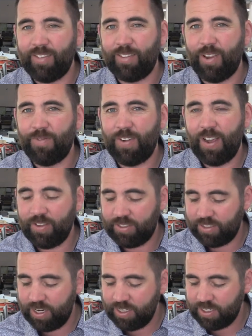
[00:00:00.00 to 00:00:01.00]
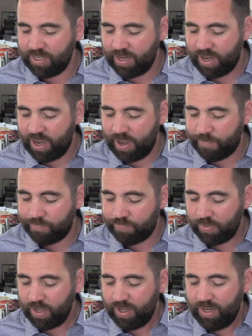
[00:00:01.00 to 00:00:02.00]
so far this season.
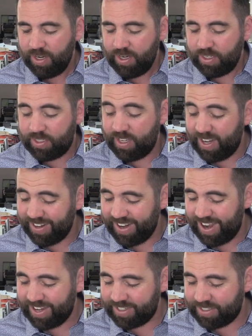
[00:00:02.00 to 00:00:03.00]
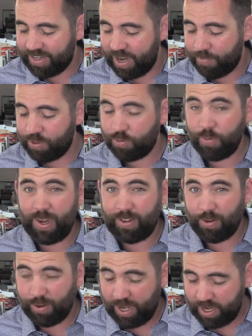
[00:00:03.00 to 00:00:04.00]
Second last start, which we're
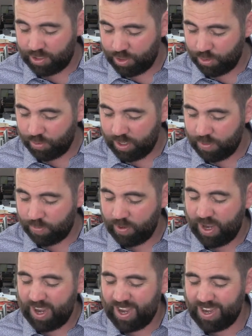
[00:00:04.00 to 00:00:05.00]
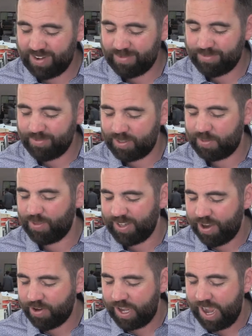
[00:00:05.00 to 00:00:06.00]
about to look at shortly,
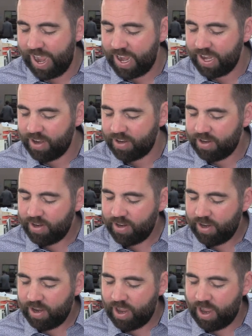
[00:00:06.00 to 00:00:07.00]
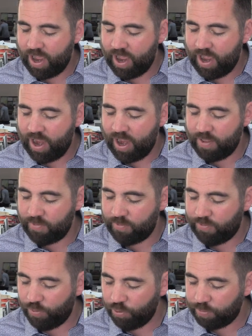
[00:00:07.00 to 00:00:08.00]
was okay. And
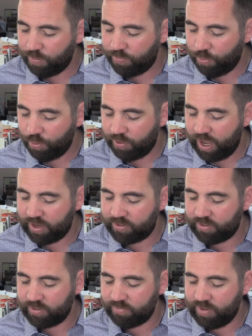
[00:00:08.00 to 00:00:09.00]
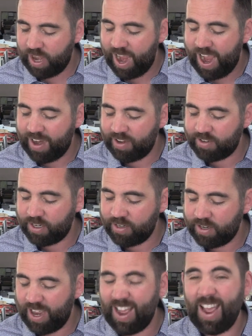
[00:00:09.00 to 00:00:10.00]
fourth before that,
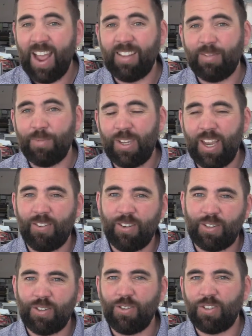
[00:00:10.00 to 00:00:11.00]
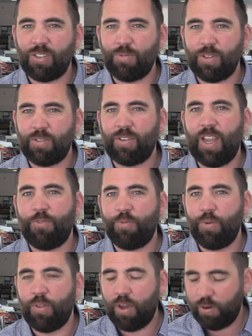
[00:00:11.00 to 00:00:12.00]
Addington had some gear issues, just wasn't
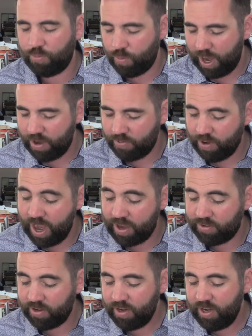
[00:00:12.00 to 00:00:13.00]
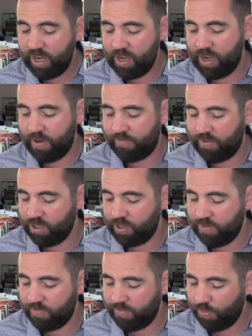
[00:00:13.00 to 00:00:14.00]
comfortable the whole way around, ended up
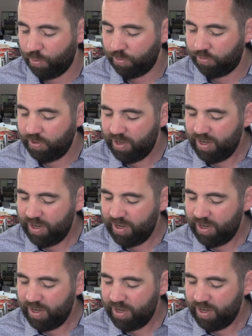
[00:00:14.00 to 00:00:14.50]
finishing 4th.